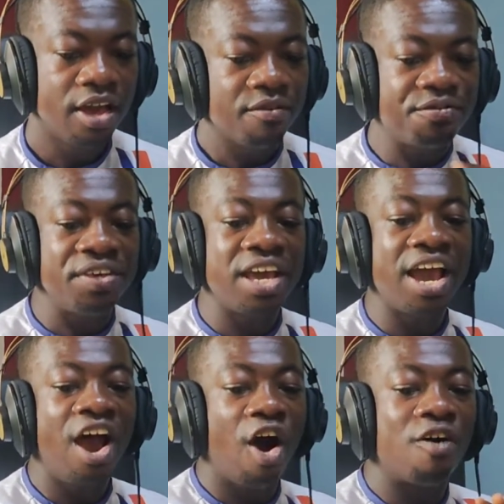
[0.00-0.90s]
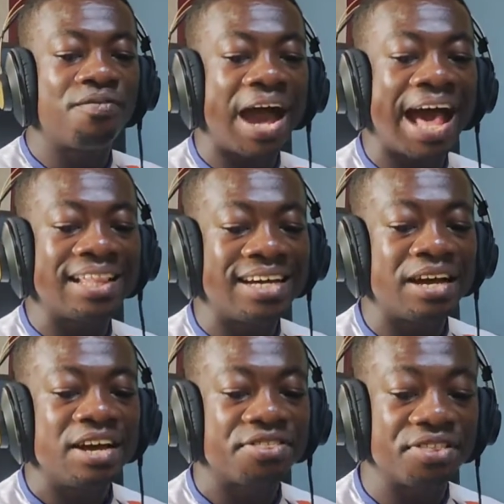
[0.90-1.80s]
Fear of
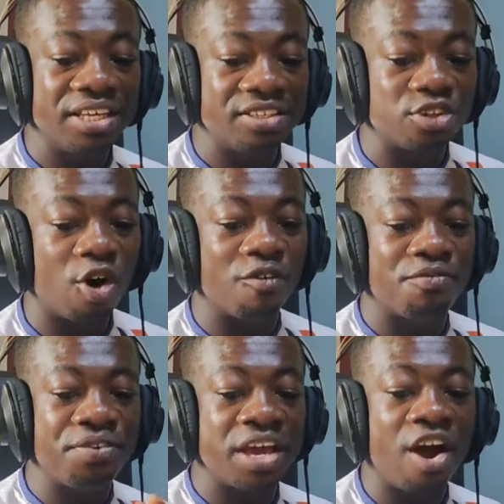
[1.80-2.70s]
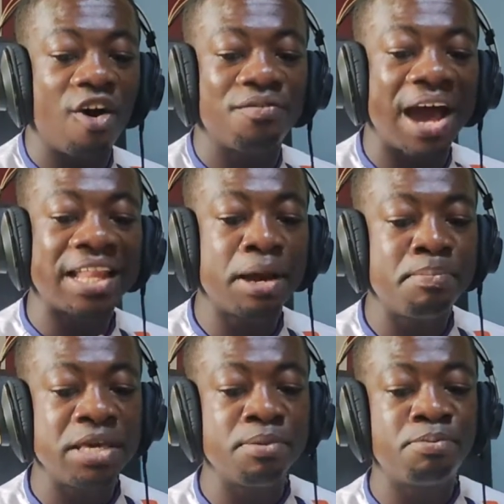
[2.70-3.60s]
other things or fear of other
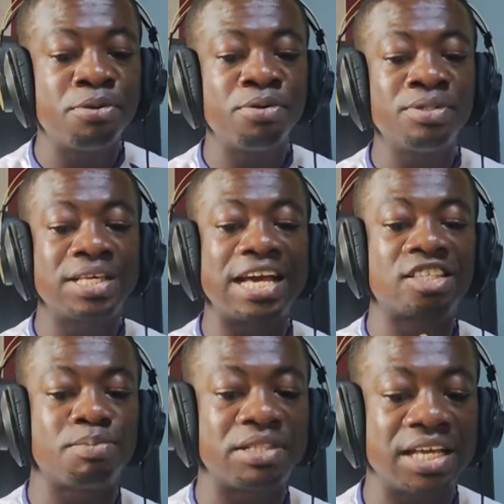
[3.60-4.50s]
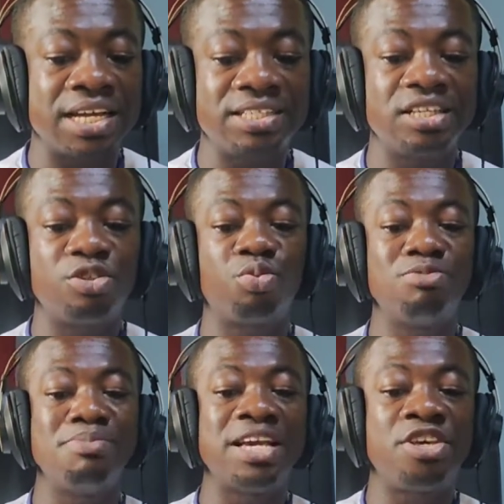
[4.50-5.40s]
people's expectations
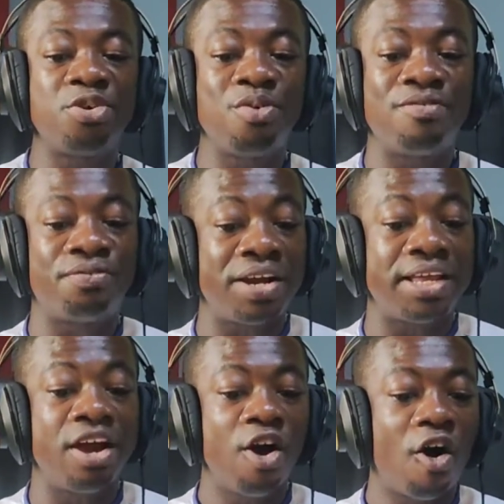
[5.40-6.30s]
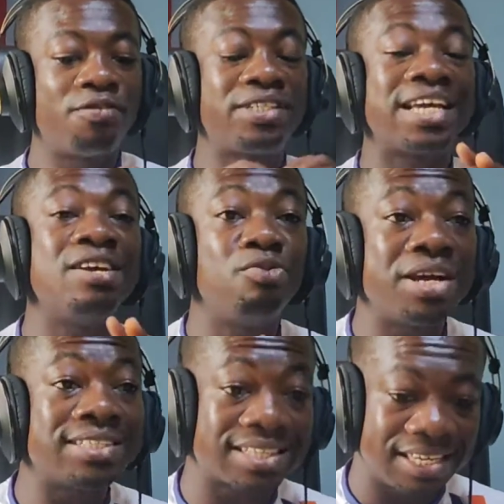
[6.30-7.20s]
will make you afraid of taking
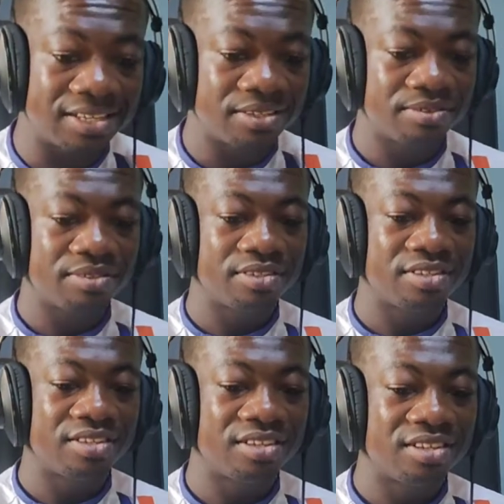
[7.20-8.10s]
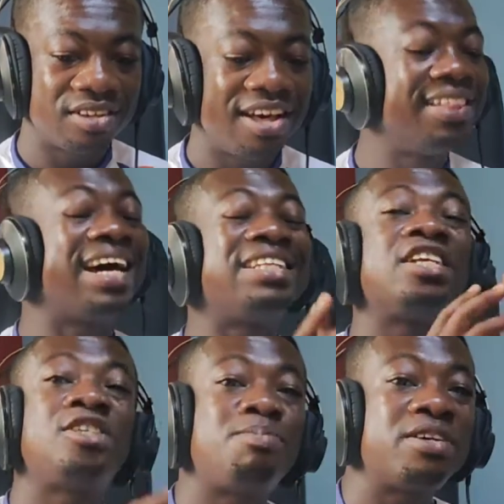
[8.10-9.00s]
risk. That
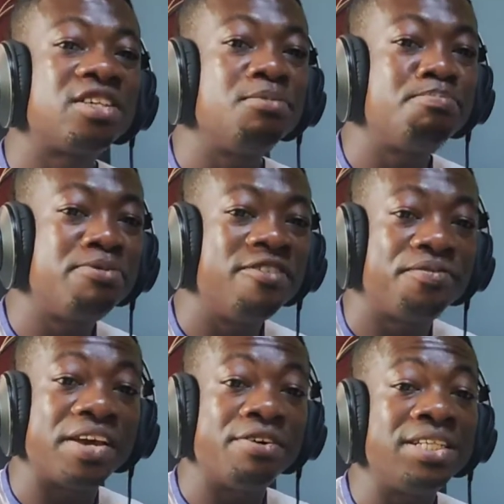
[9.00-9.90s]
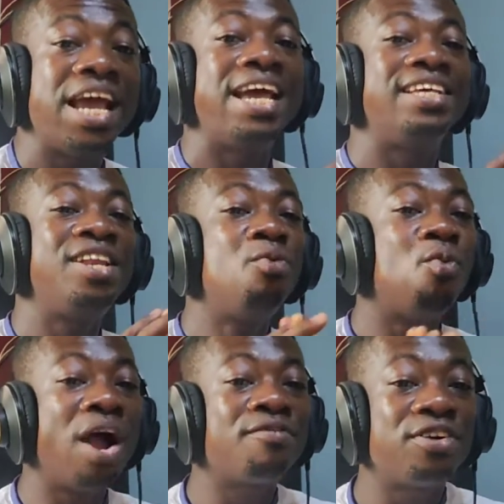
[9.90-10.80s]
this person failed, it didn't
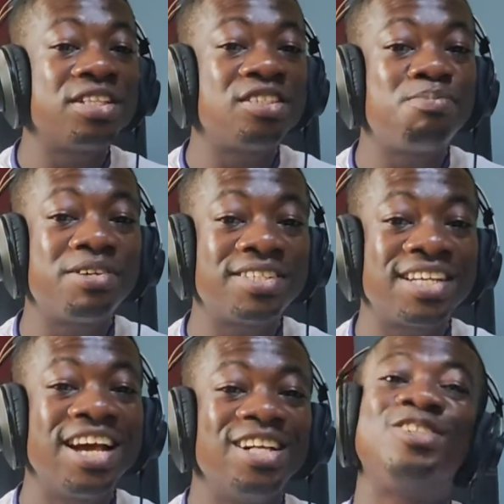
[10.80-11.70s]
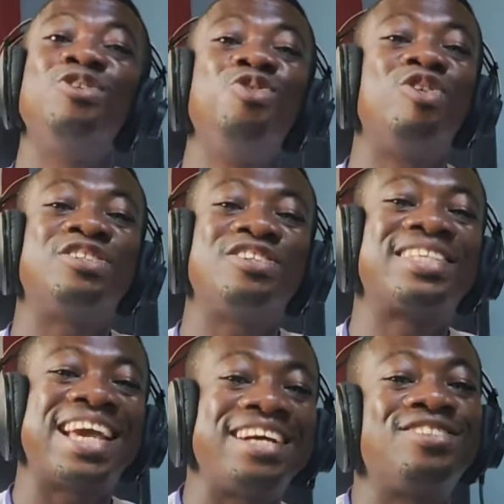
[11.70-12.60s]
work for this person, so you're also
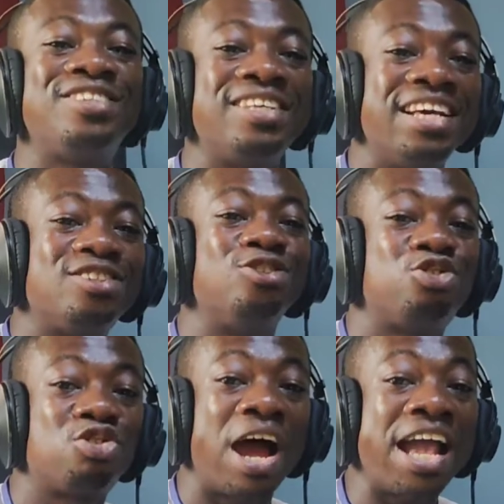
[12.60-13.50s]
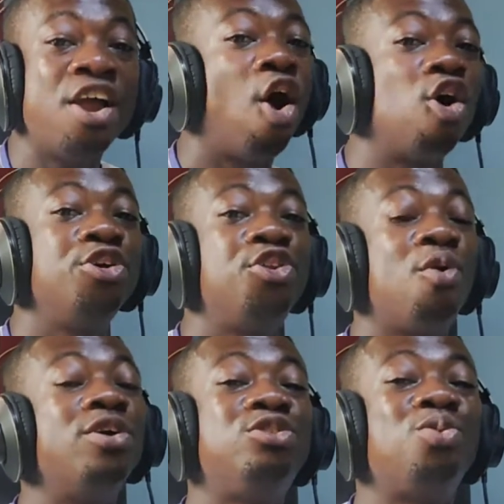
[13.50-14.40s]
scared to try, or you
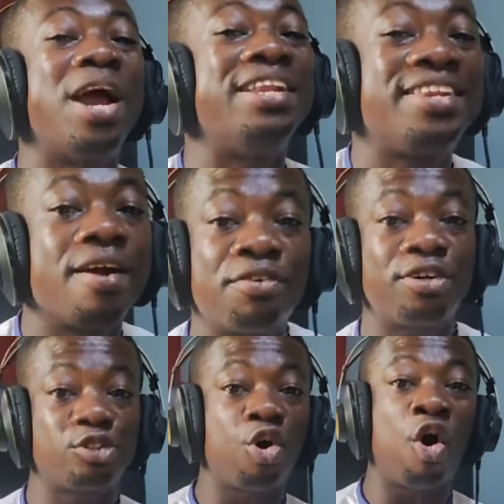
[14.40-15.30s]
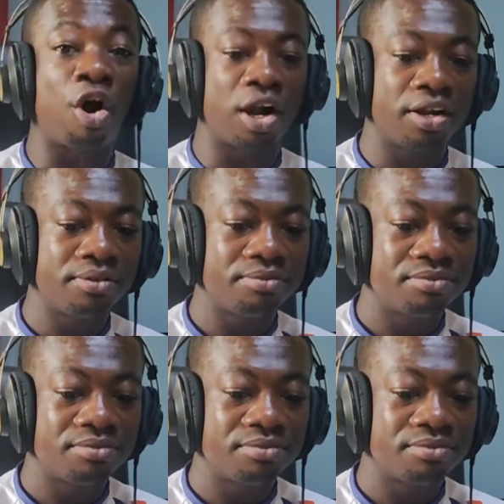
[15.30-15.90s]
don't want to endeavor at all.